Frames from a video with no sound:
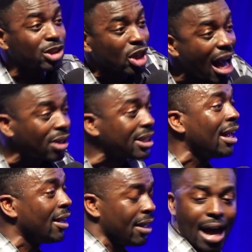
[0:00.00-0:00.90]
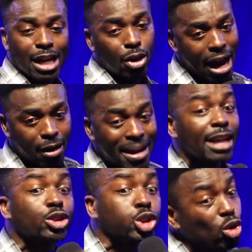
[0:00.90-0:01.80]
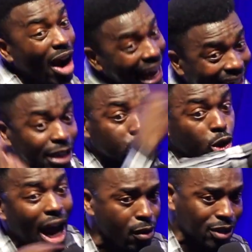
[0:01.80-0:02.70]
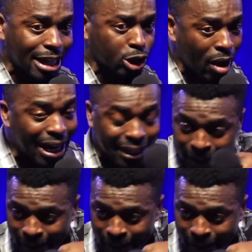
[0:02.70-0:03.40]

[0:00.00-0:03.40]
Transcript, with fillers: child. Are you hearing me? Train. Tra- everyone say, train.